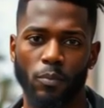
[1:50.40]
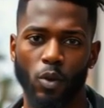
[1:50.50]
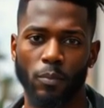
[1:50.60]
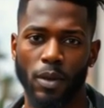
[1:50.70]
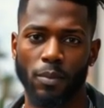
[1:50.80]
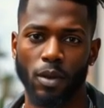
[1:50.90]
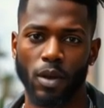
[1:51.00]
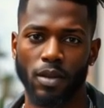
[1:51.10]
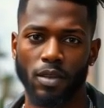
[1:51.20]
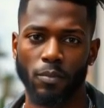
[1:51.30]
Or maybe you
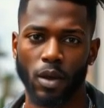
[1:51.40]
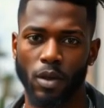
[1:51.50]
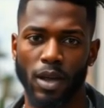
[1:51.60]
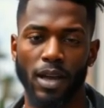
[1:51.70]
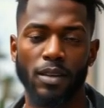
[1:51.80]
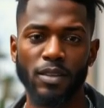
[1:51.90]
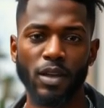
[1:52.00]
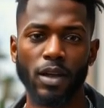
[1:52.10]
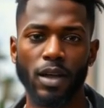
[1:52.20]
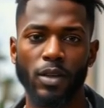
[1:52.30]
have smaller hands
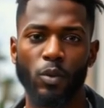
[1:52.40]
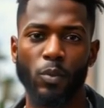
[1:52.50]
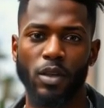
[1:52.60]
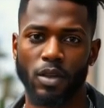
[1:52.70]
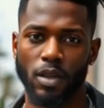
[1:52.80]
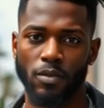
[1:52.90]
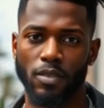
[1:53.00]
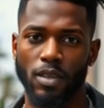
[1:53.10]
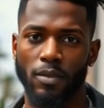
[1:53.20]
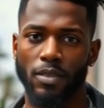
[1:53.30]
and you're really looking
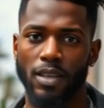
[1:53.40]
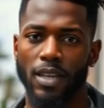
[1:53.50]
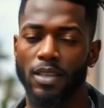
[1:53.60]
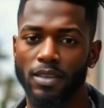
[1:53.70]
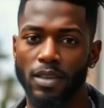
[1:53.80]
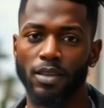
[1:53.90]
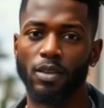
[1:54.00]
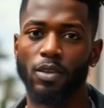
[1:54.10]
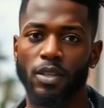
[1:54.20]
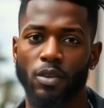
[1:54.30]
for something that is
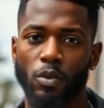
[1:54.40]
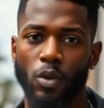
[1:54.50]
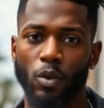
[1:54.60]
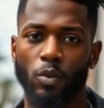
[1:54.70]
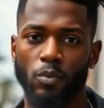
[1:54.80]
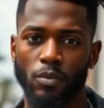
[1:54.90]
easier to control.